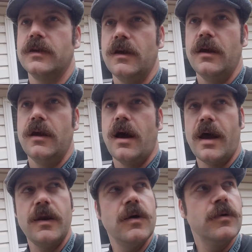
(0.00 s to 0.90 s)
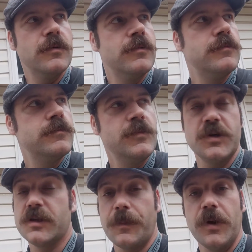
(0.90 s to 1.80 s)
I know you're
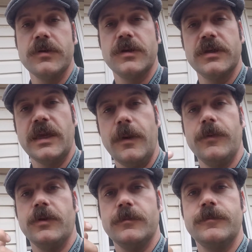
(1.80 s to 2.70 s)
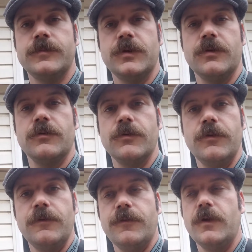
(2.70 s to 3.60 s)
supposed to staple them to the roof,
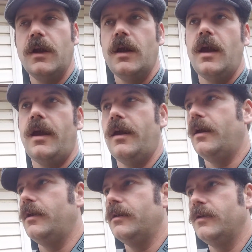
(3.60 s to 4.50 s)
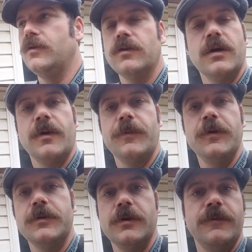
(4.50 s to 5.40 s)
and you look up YouTube
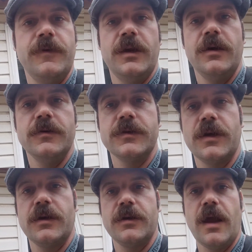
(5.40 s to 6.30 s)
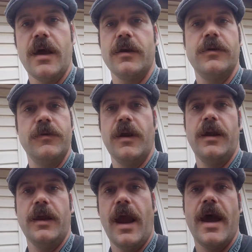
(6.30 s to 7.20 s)
videos on how to create
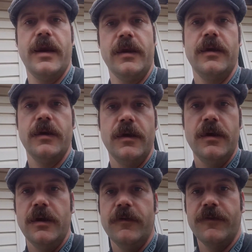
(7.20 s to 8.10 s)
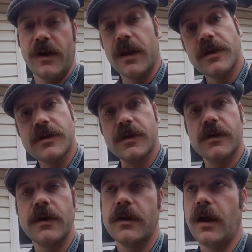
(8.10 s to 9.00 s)
attic ventilation,
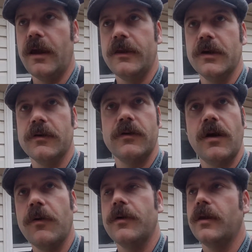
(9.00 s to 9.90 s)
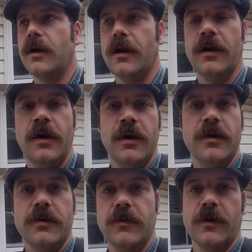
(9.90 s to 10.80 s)
and they'll go in there
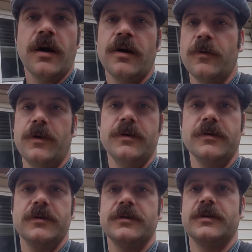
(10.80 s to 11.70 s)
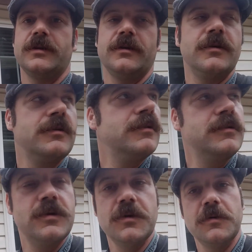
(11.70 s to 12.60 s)
doing cartwheels and
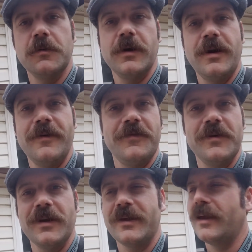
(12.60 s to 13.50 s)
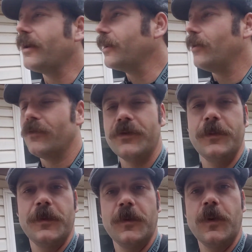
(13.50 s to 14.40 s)
doing whatever, like they got all the room in the
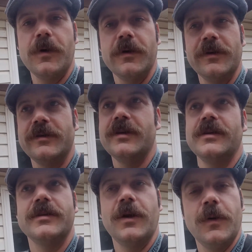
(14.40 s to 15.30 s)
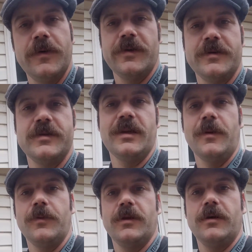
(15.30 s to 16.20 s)
world to just go in there and staple up